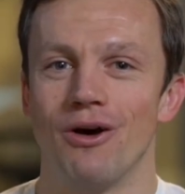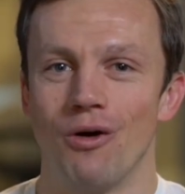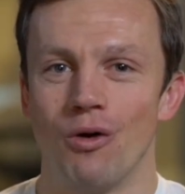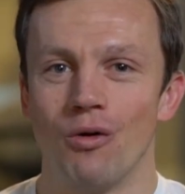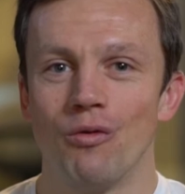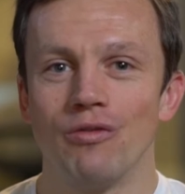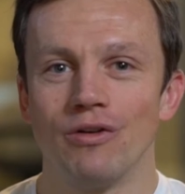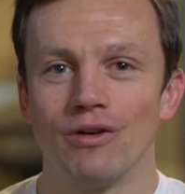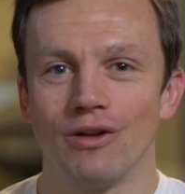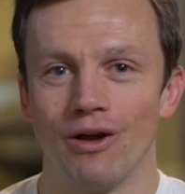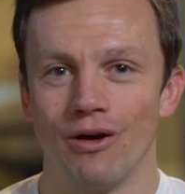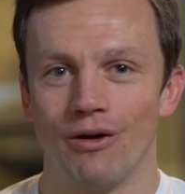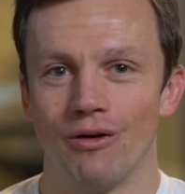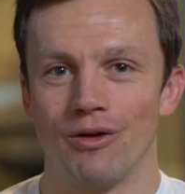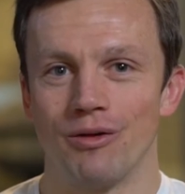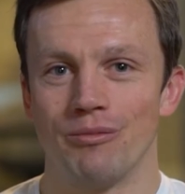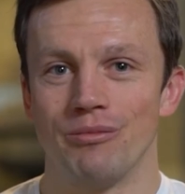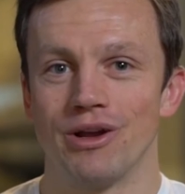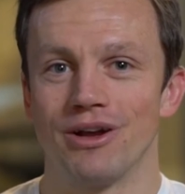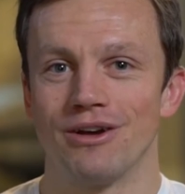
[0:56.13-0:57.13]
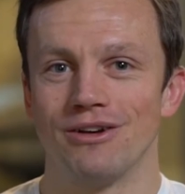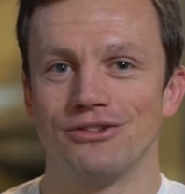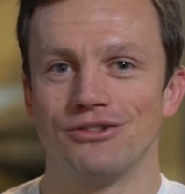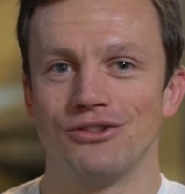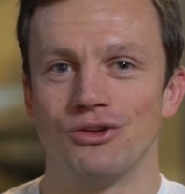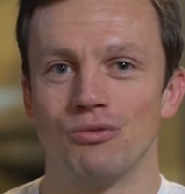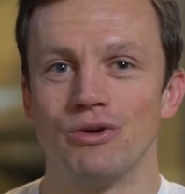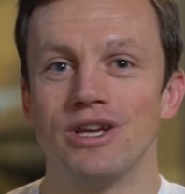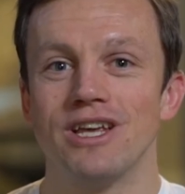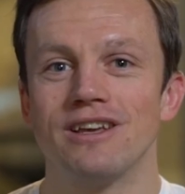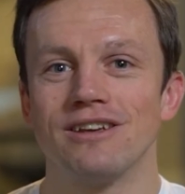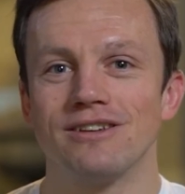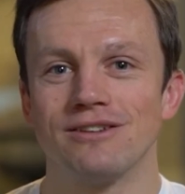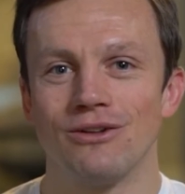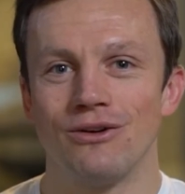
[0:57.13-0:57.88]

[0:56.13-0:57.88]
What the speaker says: overload because the week is